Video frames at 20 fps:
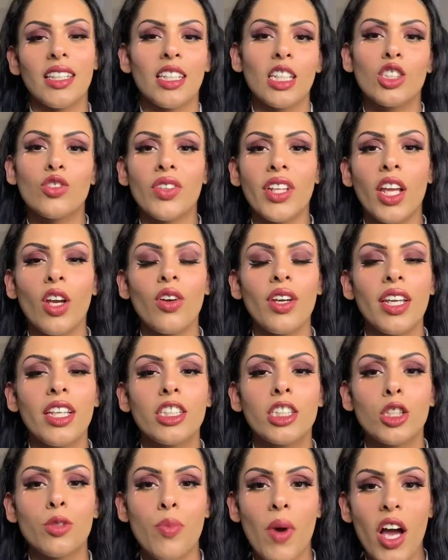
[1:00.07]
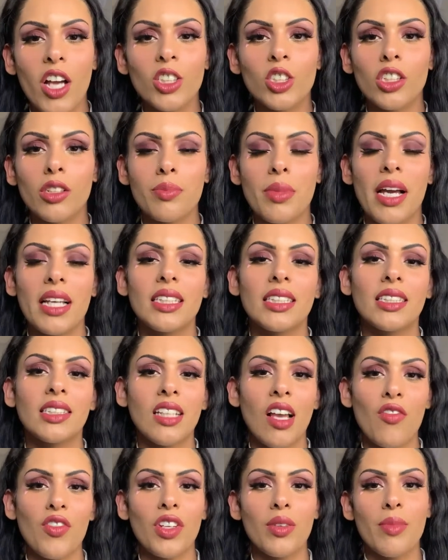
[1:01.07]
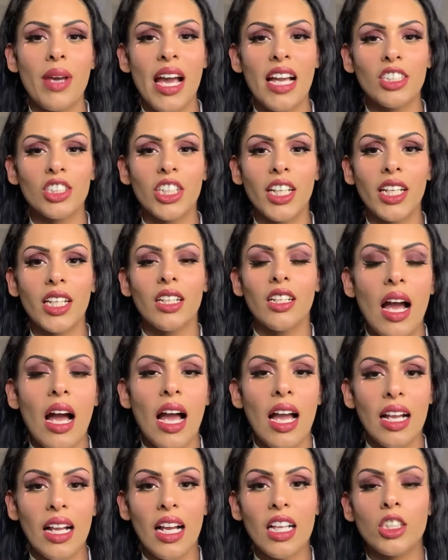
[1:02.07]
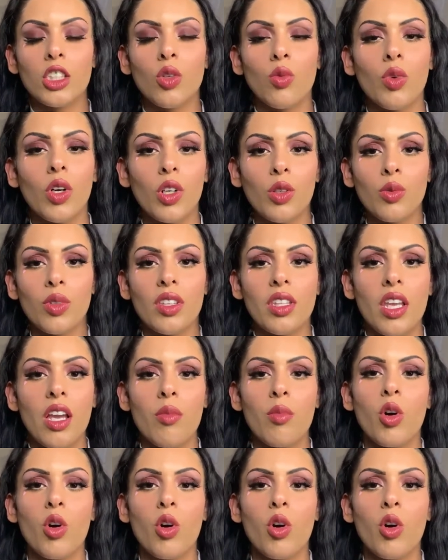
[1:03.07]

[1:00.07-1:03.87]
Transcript: this video is sponsored by Seven Magic. I got to work with them